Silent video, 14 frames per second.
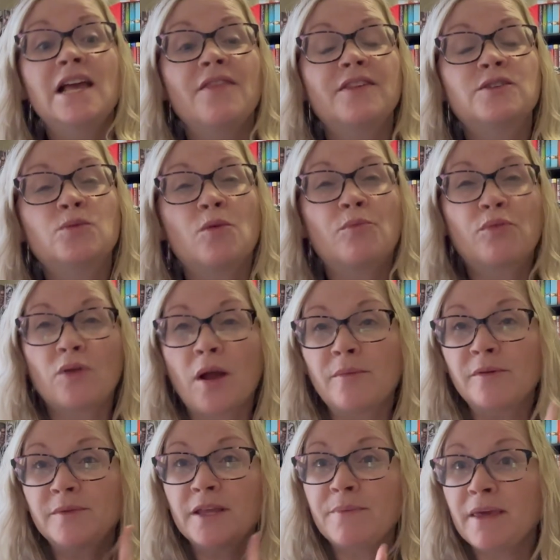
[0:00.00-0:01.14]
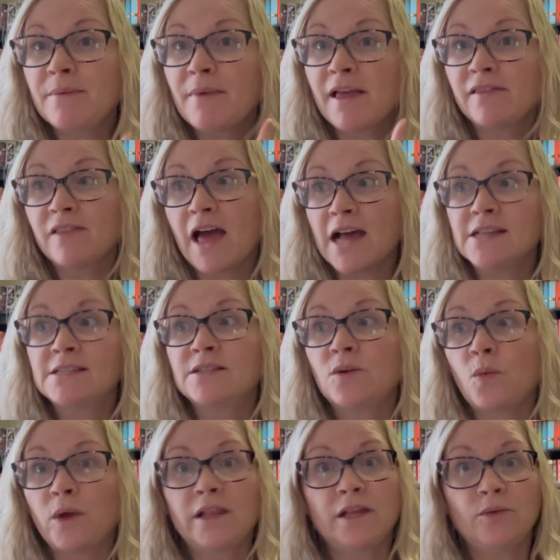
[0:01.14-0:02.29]
This will probably be my last
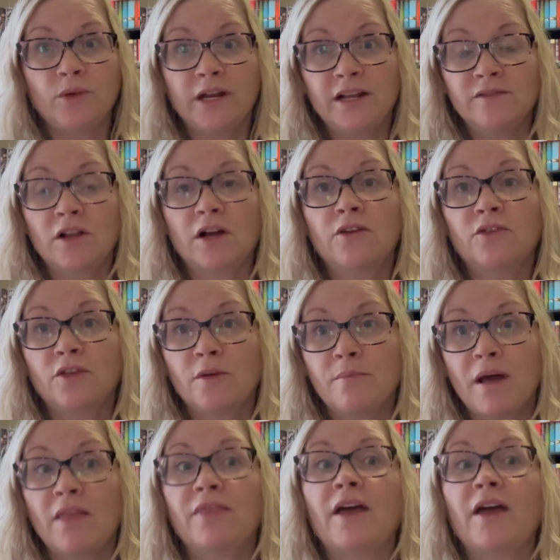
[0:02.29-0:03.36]
weekly reading vlog for the month.